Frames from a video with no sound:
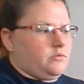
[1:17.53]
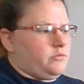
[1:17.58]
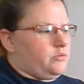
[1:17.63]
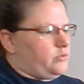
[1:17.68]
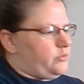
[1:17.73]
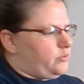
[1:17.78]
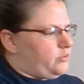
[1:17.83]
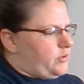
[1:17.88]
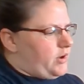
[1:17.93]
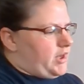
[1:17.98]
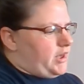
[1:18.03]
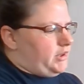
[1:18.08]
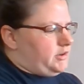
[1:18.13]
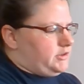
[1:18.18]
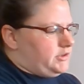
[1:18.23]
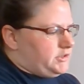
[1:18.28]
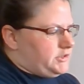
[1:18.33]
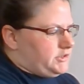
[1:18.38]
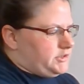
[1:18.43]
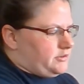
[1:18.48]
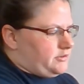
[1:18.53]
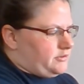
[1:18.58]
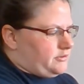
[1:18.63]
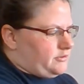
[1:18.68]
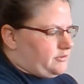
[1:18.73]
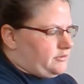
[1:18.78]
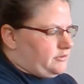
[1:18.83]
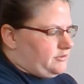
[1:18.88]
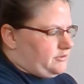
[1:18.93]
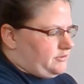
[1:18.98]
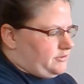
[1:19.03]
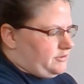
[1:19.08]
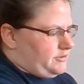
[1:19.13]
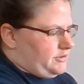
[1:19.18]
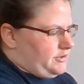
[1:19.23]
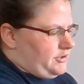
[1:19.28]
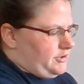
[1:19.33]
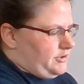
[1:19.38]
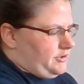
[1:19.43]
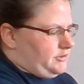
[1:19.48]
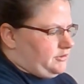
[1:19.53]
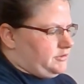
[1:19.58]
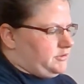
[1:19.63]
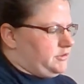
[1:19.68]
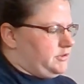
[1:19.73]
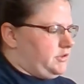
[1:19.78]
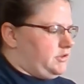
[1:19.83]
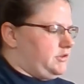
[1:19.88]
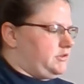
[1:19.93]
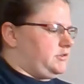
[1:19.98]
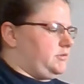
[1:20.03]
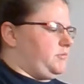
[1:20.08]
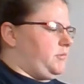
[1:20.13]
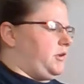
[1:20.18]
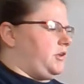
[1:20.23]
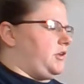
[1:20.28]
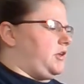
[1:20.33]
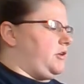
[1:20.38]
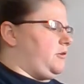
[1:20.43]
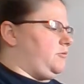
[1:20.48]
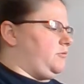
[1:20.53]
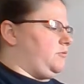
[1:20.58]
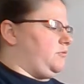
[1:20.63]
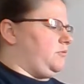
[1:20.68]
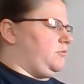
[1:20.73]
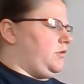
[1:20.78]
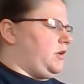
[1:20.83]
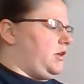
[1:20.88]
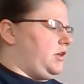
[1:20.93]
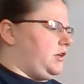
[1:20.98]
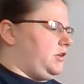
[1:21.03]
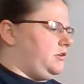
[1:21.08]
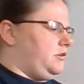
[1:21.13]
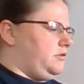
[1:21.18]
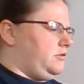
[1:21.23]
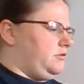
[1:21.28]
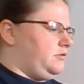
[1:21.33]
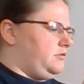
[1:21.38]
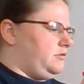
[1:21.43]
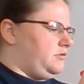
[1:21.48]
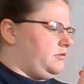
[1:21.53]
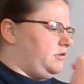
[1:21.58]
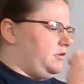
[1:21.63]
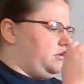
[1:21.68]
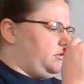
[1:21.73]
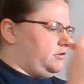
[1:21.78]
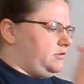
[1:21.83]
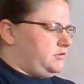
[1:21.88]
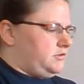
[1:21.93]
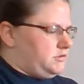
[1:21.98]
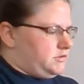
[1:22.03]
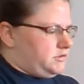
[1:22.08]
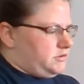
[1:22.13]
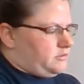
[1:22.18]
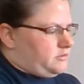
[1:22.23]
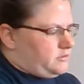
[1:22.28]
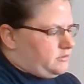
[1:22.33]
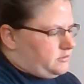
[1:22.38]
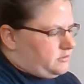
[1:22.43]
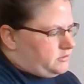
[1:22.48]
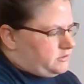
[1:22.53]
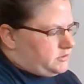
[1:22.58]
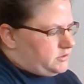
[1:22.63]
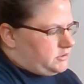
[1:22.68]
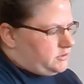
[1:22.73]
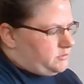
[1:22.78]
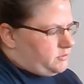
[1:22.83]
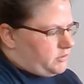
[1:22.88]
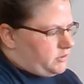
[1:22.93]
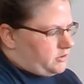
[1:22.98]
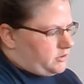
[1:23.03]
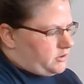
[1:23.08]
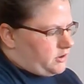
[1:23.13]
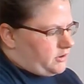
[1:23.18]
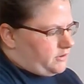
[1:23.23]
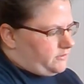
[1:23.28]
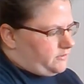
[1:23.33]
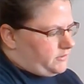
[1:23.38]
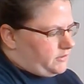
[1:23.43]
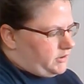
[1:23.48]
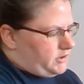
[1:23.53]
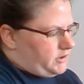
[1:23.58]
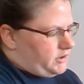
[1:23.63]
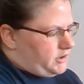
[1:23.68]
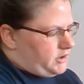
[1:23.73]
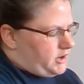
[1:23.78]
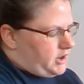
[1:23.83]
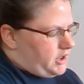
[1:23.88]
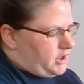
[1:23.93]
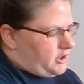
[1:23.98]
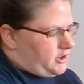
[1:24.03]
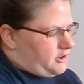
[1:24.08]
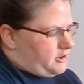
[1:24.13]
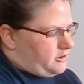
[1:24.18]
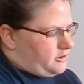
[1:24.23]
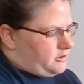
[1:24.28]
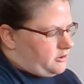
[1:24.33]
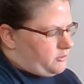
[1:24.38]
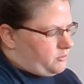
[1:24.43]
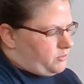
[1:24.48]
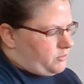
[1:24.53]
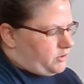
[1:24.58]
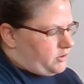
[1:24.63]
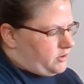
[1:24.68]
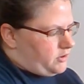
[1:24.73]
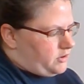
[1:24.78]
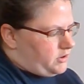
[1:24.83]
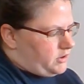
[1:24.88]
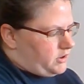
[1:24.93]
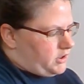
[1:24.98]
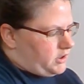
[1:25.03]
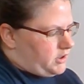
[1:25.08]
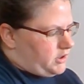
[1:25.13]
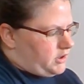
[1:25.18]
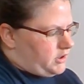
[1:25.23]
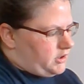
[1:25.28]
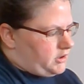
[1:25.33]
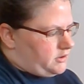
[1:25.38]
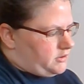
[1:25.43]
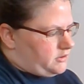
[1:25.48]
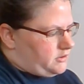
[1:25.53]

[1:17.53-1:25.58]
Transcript: red circle. So you need to make a red circle to mark off day number 8.